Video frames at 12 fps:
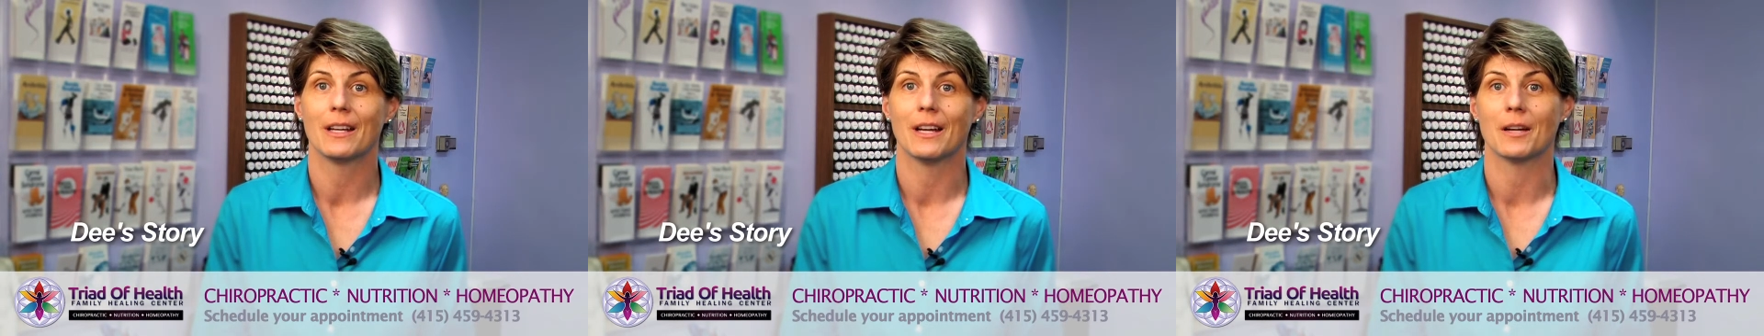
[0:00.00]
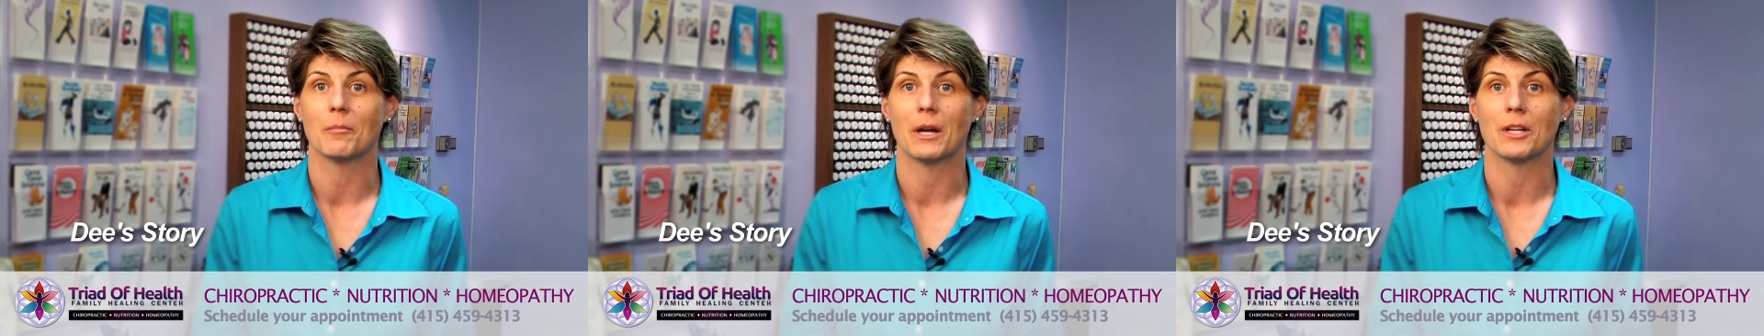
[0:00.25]

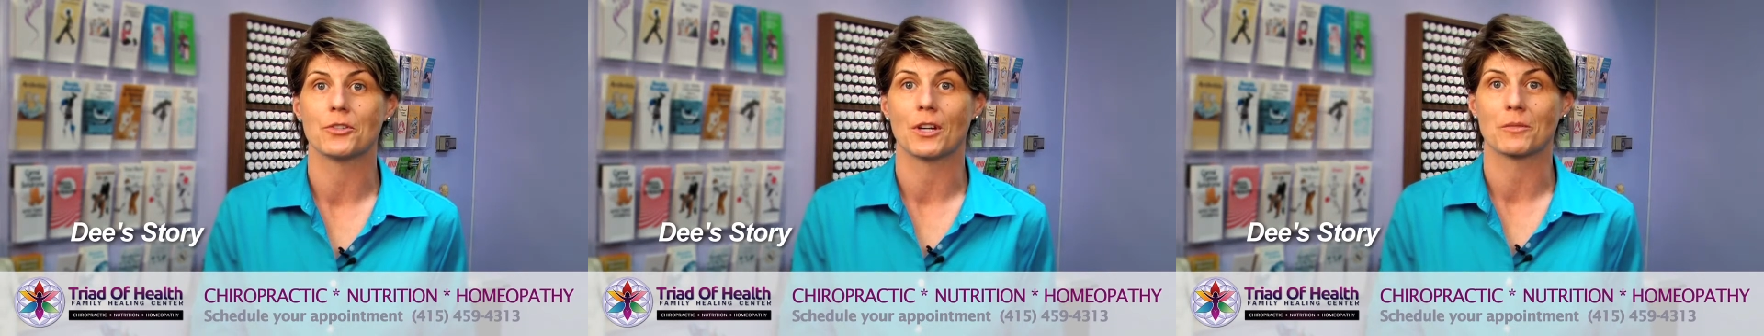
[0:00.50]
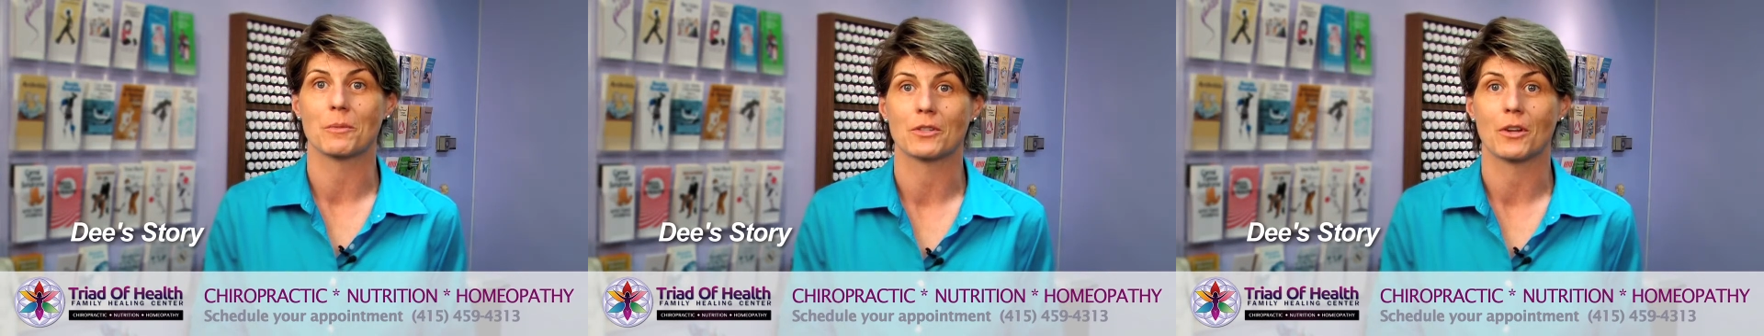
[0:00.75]
and my
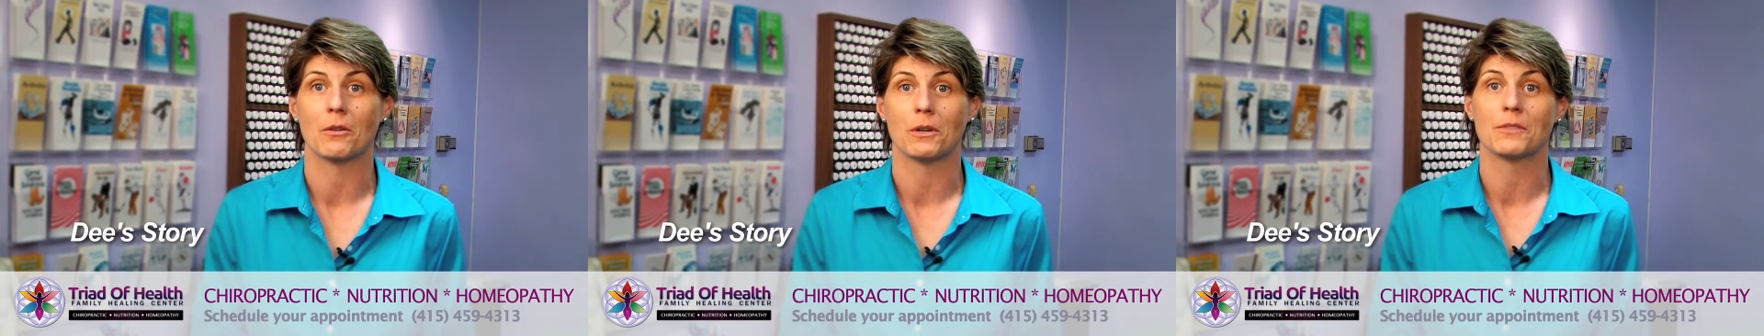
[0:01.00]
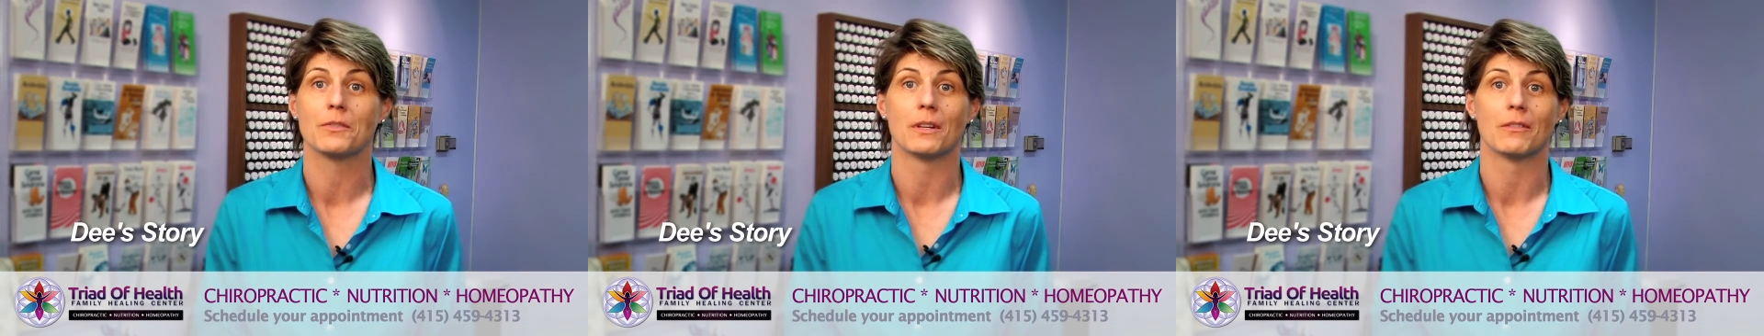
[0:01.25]
adjustments
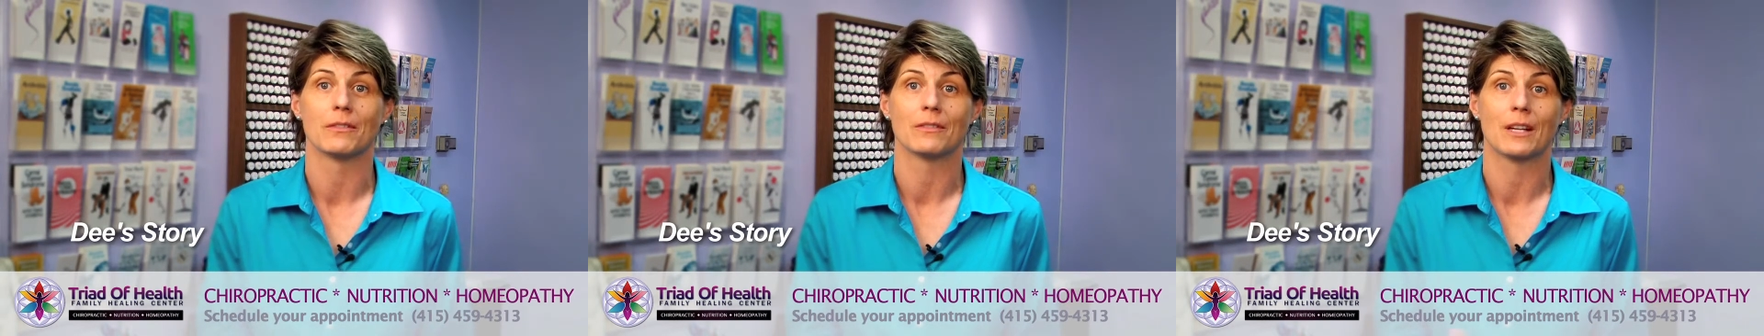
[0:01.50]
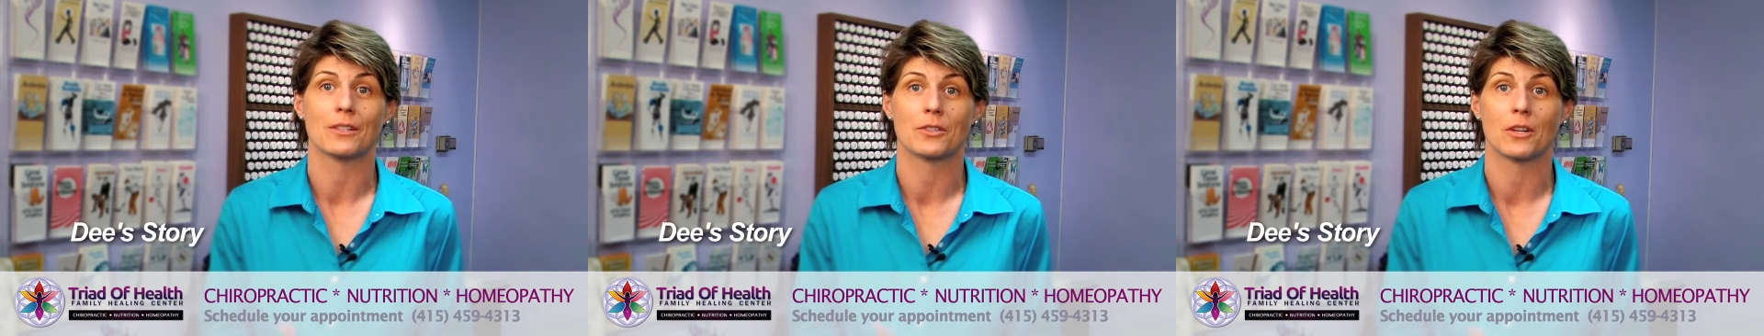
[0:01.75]
always feel
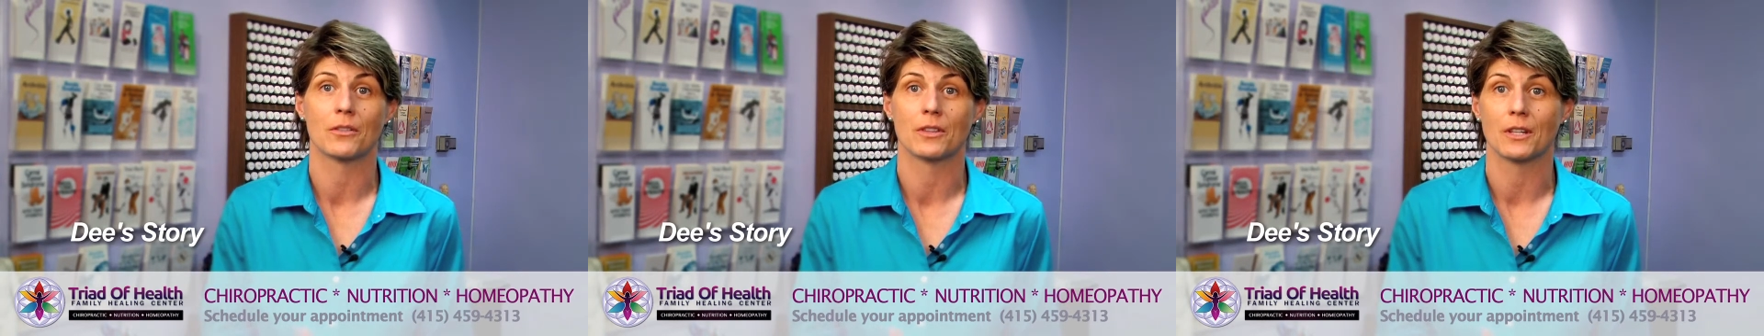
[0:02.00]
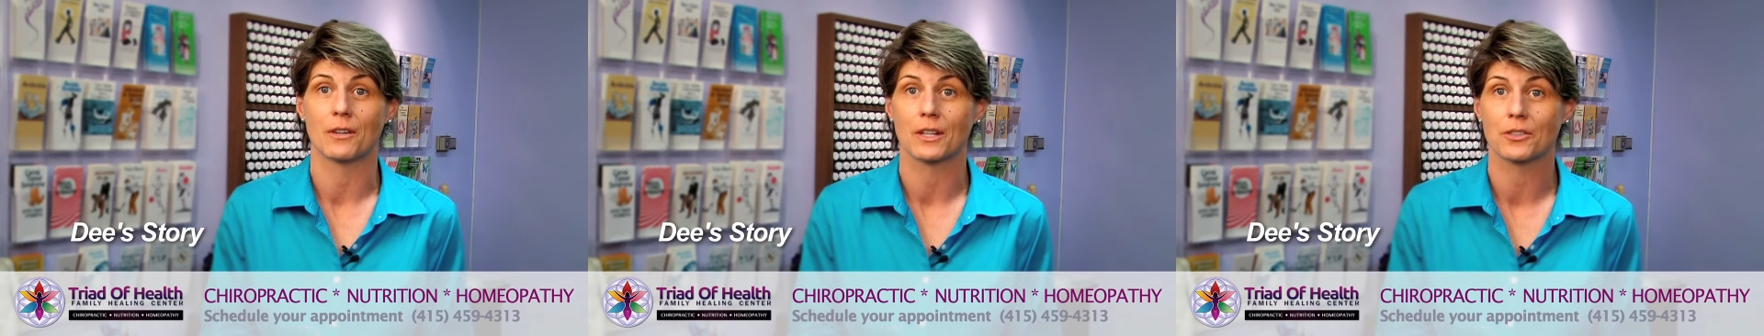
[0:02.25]
as though
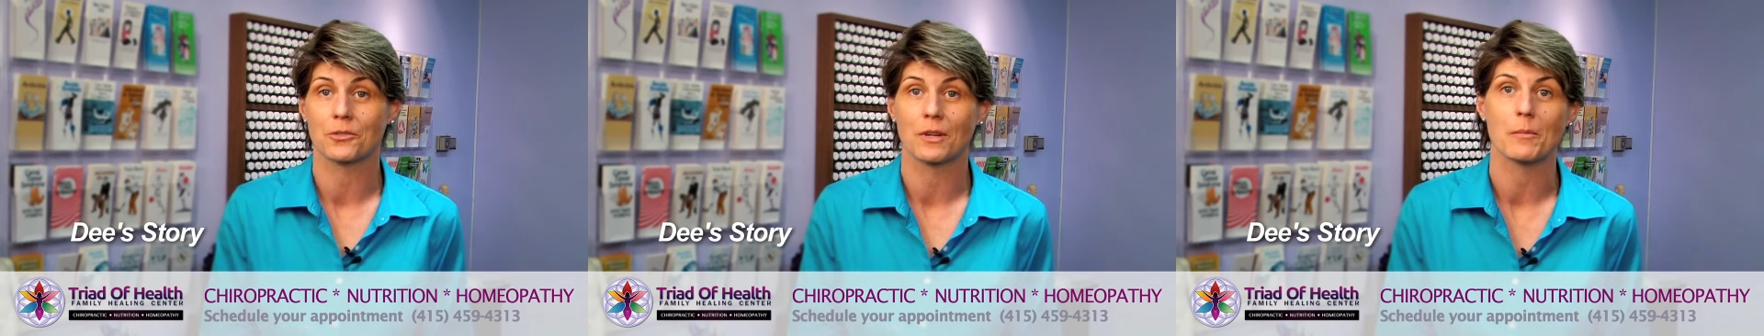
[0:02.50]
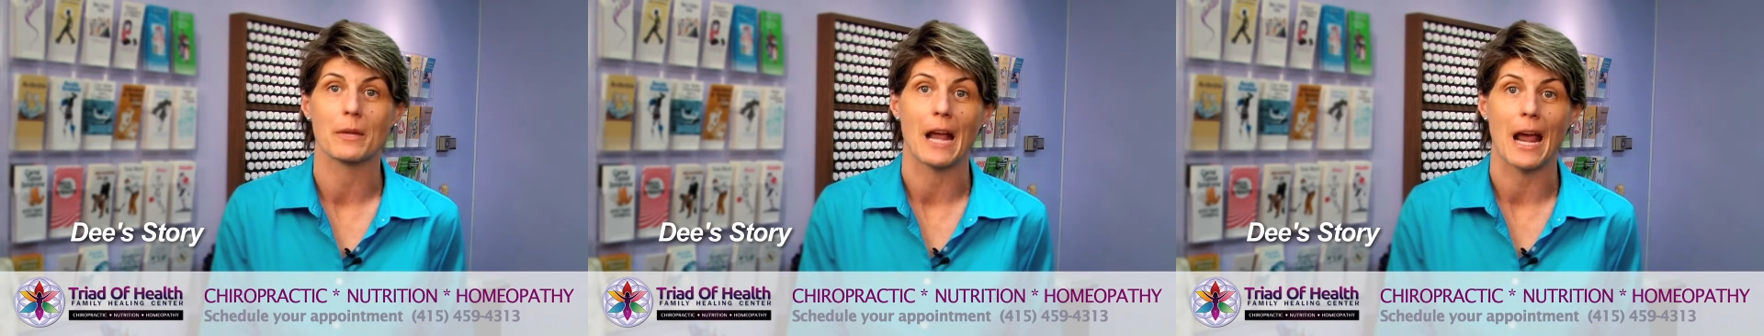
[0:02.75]
they're
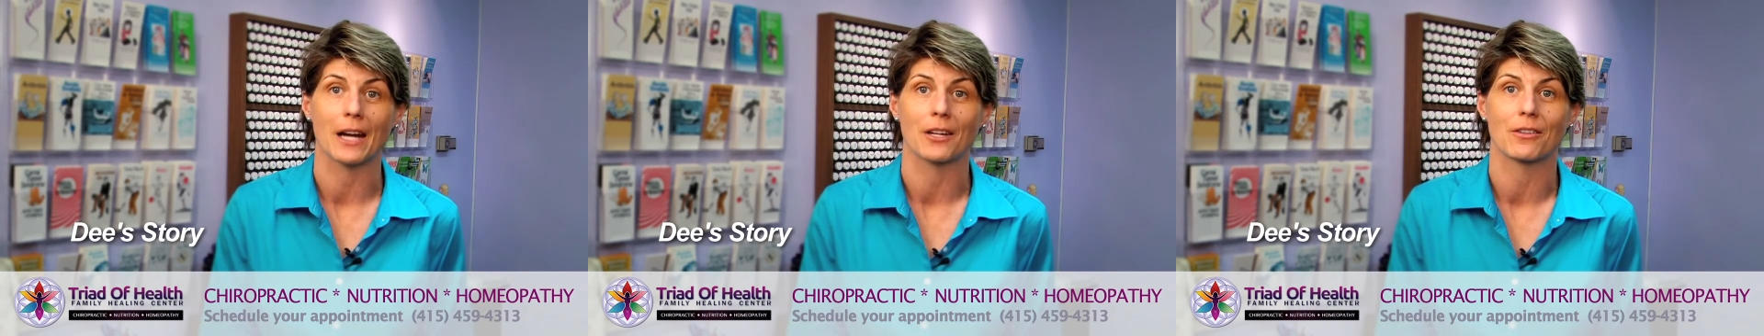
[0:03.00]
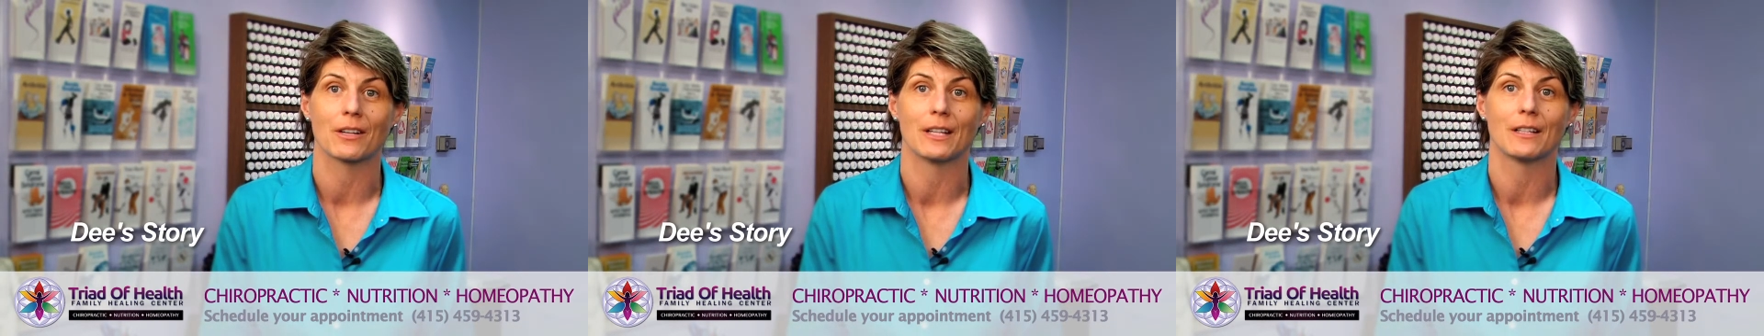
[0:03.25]
extremely
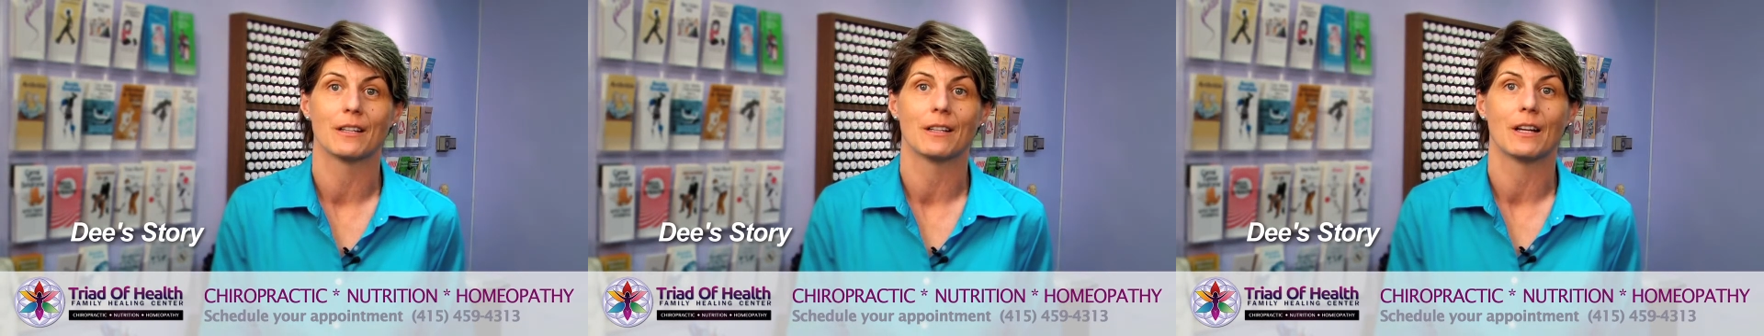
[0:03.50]
accurate,